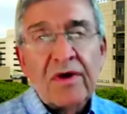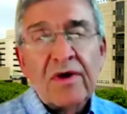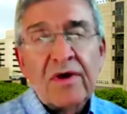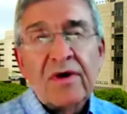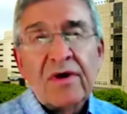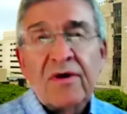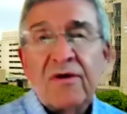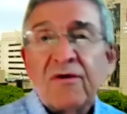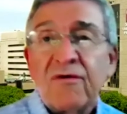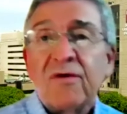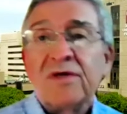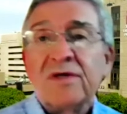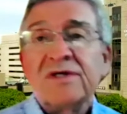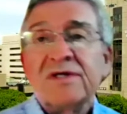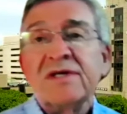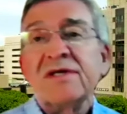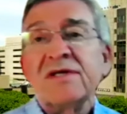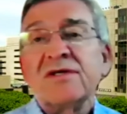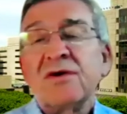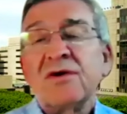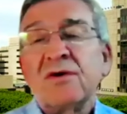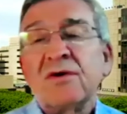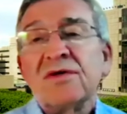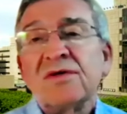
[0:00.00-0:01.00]
The FORS
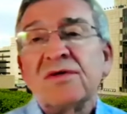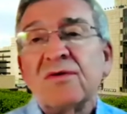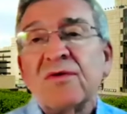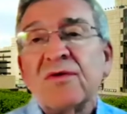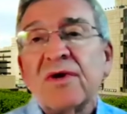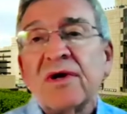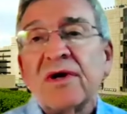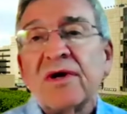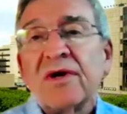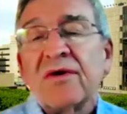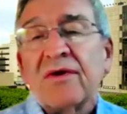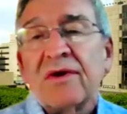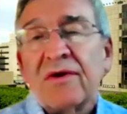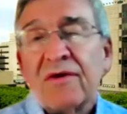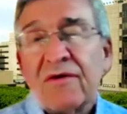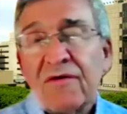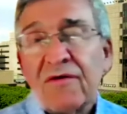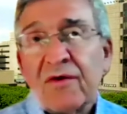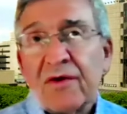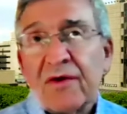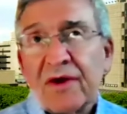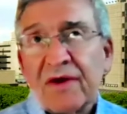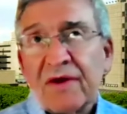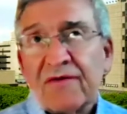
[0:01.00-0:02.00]
Insole is a really good
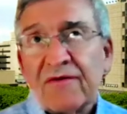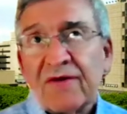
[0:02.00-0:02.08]
offloading